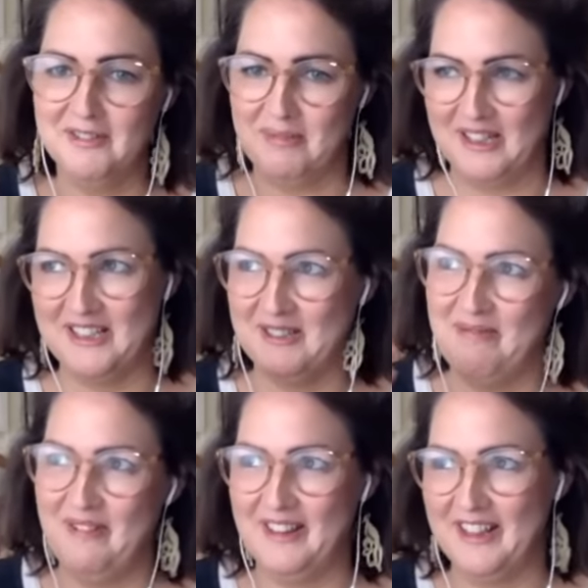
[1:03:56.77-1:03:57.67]
because
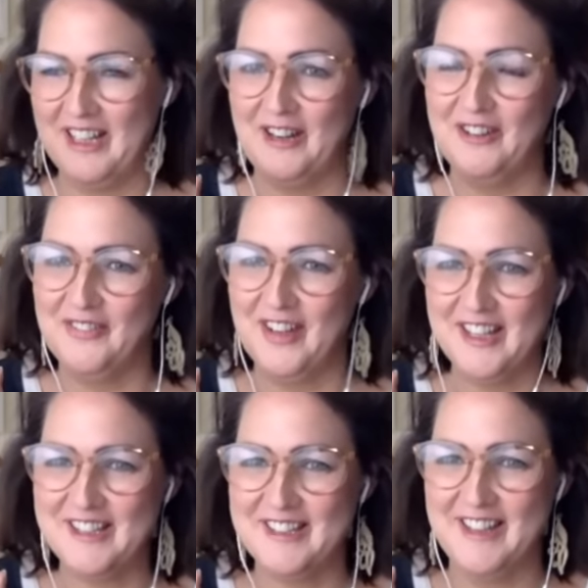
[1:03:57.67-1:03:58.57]
of the
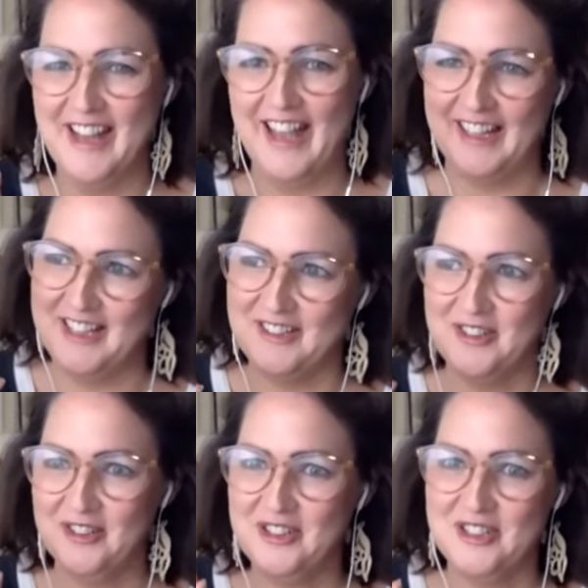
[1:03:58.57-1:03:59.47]
universe and, and it's
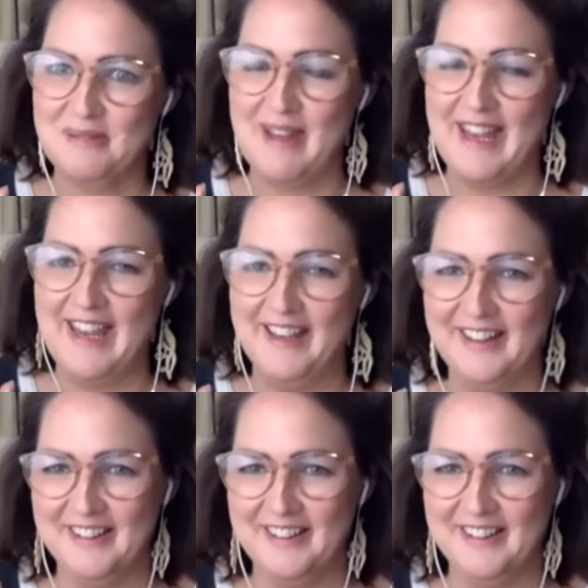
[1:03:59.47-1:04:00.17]
not just me